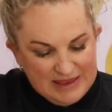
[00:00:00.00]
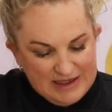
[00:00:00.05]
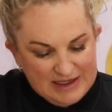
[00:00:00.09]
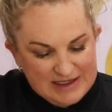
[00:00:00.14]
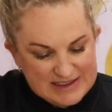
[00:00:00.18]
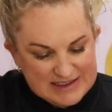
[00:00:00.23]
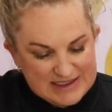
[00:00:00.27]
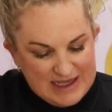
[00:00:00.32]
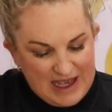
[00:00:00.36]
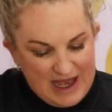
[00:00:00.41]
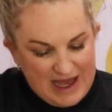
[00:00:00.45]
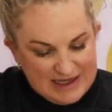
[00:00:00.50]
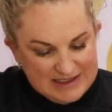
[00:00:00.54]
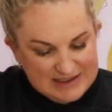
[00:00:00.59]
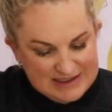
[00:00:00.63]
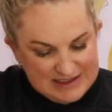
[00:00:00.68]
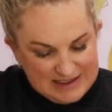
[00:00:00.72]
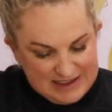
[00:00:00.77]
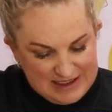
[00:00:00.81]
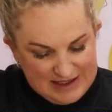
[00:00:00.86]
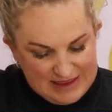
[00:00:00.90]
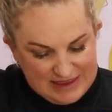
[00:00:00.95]
that is
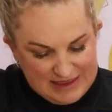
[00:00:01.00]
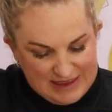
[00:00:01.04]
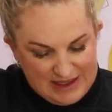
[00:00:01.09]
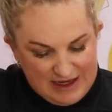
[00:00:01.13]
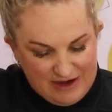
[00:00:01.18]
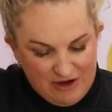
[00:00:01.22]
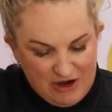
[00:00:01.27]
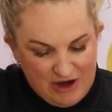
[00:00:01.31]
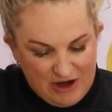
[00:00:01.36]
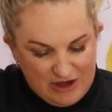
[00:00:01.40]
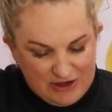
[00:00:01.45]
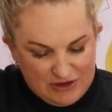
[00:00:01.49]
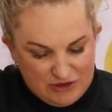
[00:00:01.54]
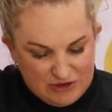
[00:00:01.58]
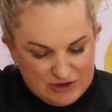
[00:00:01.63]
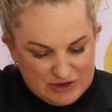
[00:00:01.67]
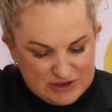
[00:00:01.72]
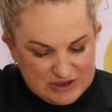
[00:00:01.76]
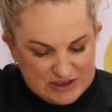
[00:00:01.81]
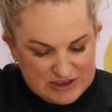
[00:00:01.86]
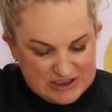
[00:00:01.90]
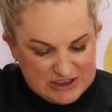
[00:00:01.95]
underneath there I
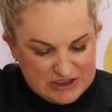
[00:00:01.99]
use to